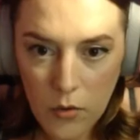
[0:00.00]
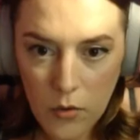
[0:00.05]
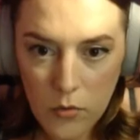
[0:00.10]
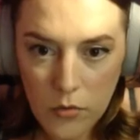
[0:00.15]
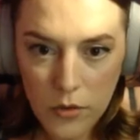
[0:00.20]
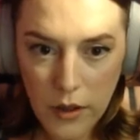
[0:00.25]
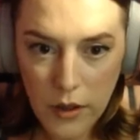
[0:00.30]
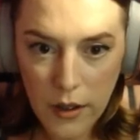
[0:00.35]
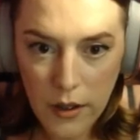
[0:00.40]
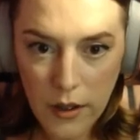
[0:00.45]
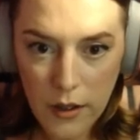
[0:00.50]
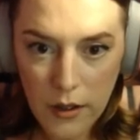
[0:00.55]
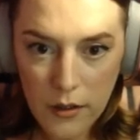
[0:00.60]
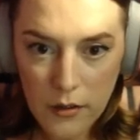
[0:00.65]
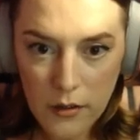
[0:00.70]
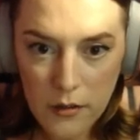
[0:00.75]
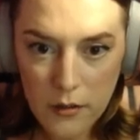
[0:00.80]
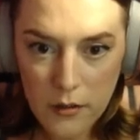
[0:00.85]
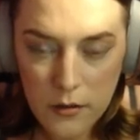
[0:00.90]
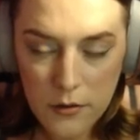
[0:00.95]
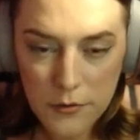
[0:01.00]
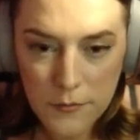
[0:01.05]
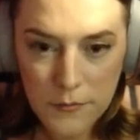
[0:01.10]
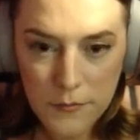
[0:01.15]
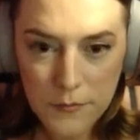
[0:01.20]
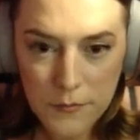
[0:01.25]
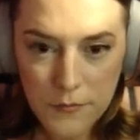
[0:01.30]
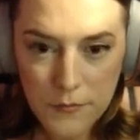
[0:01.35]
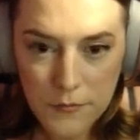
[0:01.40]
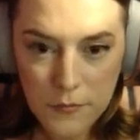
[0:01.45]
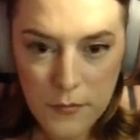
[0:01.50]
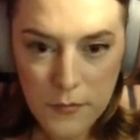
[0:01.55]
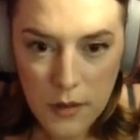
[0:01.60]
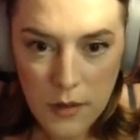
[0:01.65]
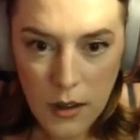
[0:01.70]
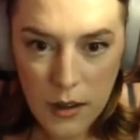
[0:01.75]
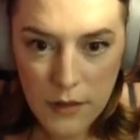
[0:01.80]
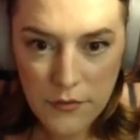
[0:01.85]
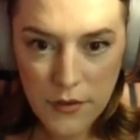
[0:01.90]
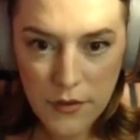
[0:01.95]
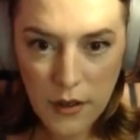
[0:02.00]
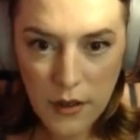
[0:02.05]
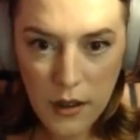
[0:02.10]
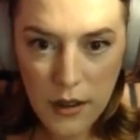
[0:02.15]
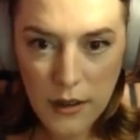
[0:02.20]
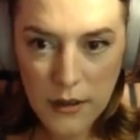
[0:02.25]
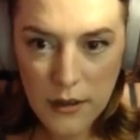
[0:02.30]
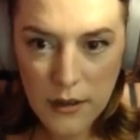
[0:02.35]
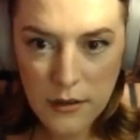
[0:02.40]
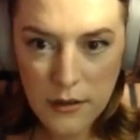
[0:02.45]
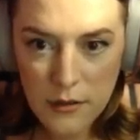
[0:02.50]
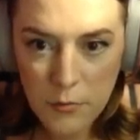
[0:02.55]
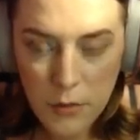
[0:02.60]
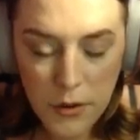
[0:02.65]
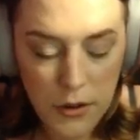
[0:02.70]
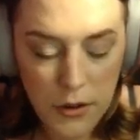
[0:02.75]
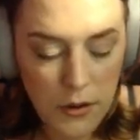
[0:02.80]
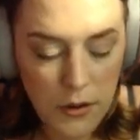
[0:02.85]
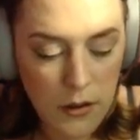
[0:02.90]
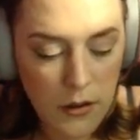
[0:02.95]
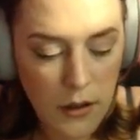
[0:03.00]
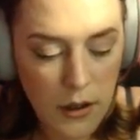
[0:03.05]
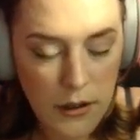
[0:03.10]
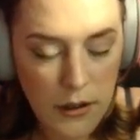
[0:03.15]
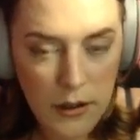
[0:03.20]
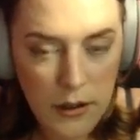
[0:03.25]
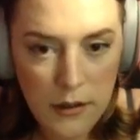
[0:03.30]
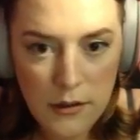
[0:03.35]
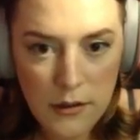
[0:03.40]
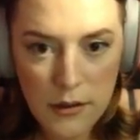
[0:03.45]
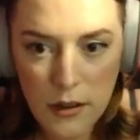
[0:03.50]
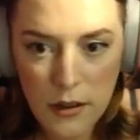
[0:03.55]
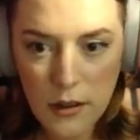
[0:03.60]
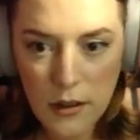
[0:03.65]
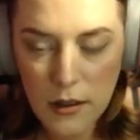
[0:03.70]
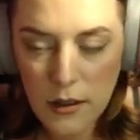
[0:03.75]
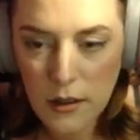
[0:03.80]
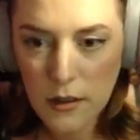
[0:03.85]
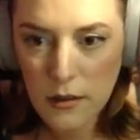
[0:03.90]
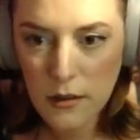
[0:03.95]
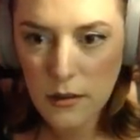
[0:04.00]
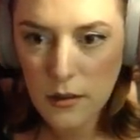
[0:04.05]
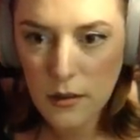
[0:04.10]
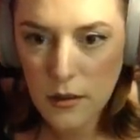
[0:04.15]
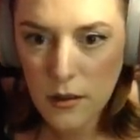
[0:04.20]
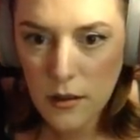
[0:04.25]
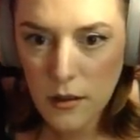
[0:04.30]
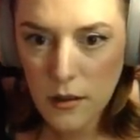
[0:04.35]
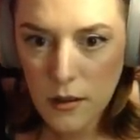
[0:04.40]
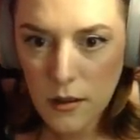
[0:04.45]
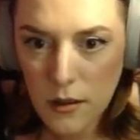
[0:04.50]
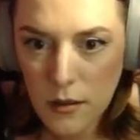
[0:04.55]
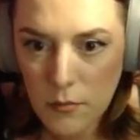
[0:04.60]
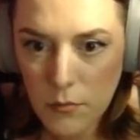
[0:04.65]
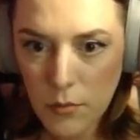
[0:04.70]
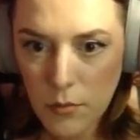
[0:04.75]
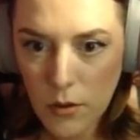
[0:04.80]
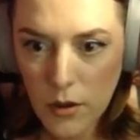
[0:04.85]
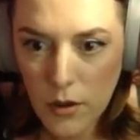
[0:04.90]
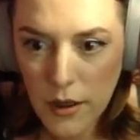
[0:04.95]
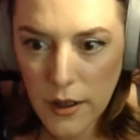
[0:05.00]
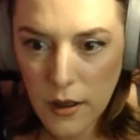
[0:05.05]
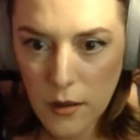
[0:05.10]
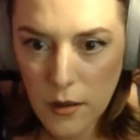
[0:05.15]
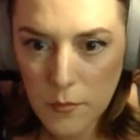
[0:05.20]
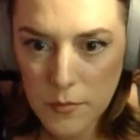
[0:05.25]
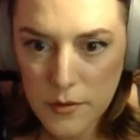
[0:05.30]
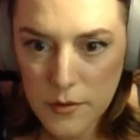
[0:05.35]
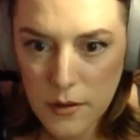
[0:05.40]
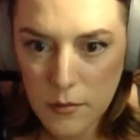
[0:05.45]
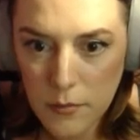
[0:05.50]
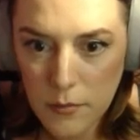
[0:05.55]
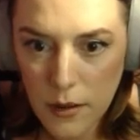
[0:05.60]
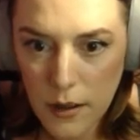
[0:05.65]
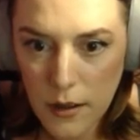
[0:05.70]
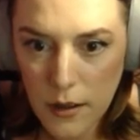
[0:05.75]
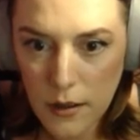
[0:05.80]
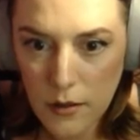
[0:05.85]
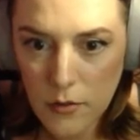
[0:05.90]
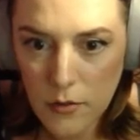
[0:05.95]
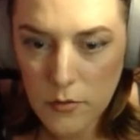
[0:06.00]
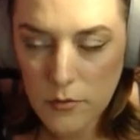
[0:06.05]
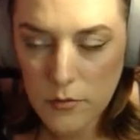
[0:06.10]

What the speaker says: there. I feel like I need to block it up somehow.